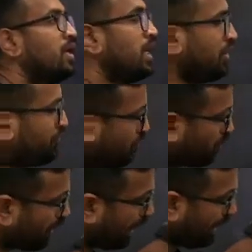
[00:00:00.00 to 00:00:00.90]
If you
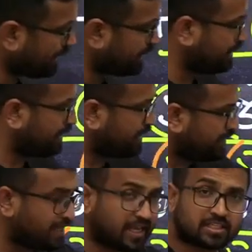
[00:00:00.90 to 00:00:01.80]
write it
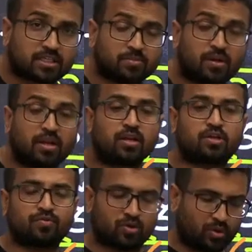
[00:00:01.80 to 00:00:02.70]
in decimal,
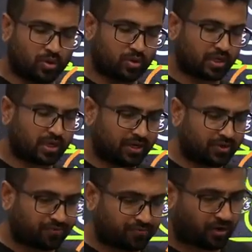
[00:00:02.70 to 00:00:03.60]
you will going to get
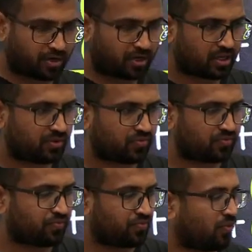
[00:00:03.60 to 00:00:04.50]

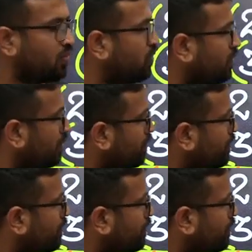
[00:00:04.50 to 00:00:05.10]
44